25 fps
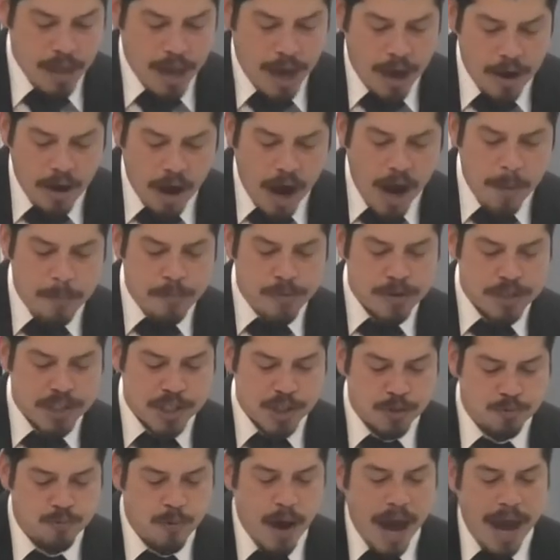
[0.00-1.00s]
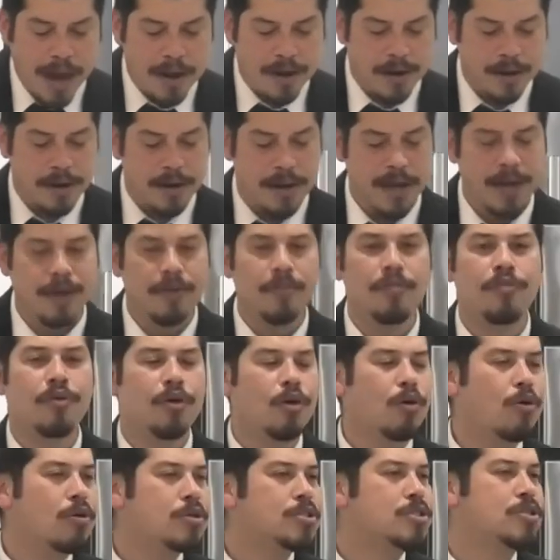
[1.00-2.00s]
and I am persuaded in
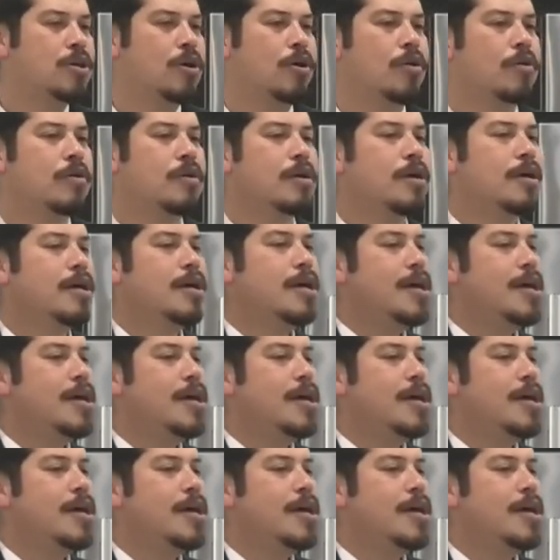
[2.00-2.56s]
thee also.